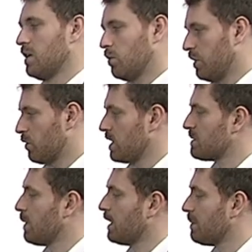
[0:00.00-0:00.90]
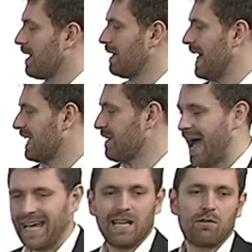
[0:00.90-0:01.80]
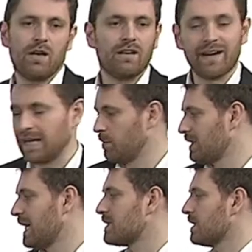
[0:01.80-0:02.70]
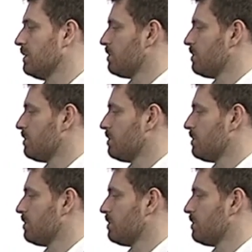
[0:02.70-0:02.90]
We've already spoken about the lack of accurate and available data.